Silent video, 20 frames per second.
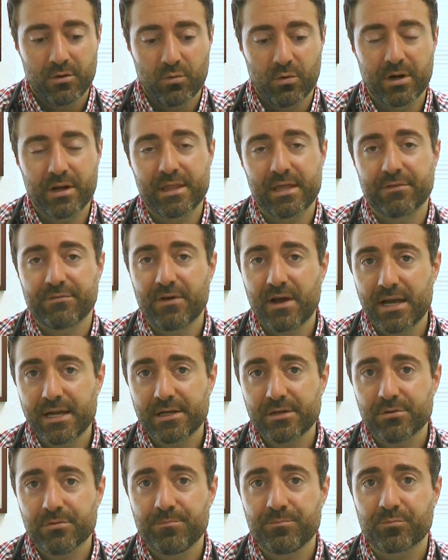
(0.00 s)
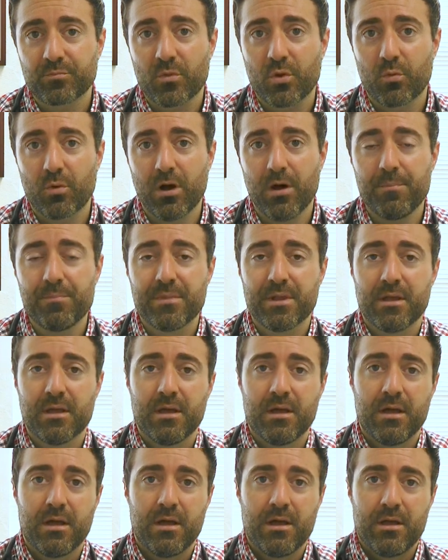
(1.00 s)
What did they find? Well,
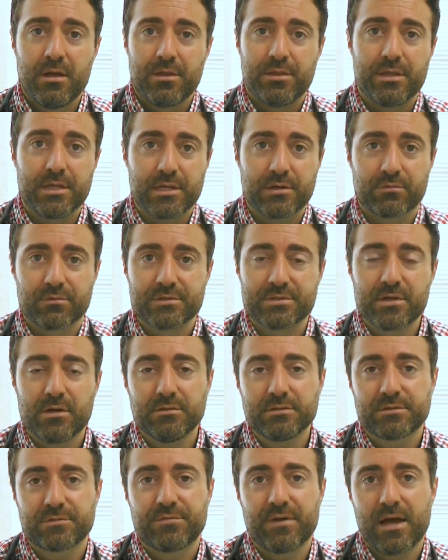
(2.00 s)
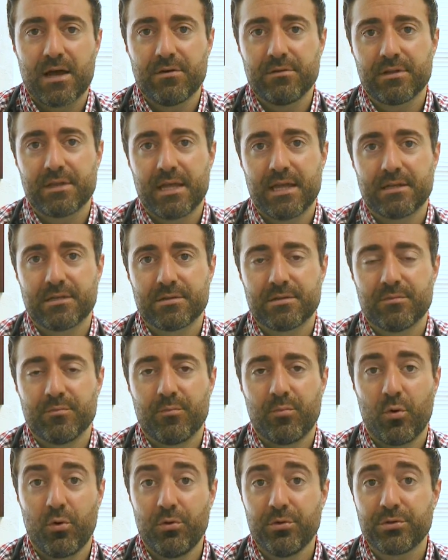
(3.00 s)
the results found that
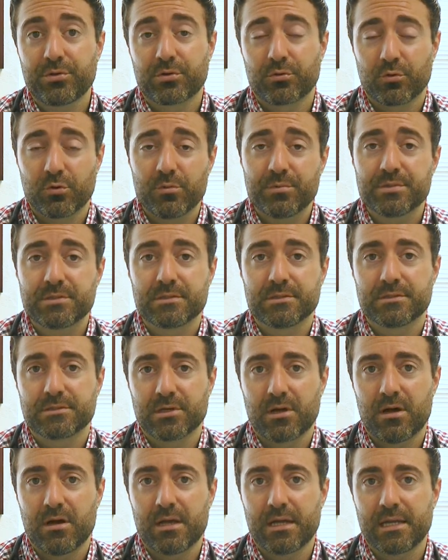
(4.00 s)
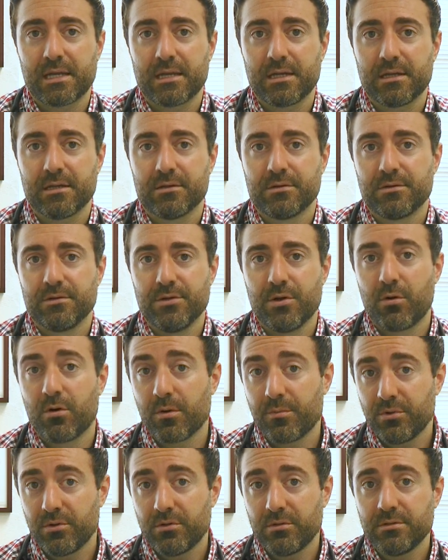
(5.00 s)
both groups saw a
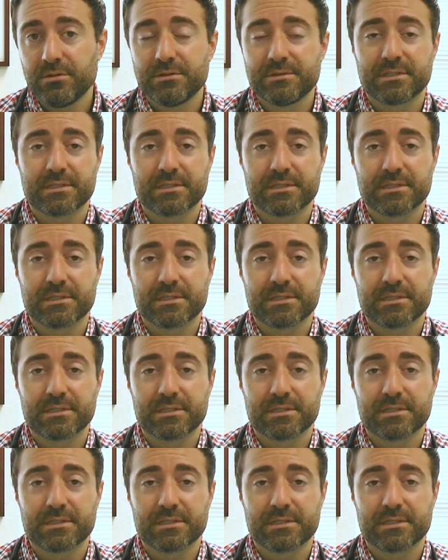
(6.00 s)
notable,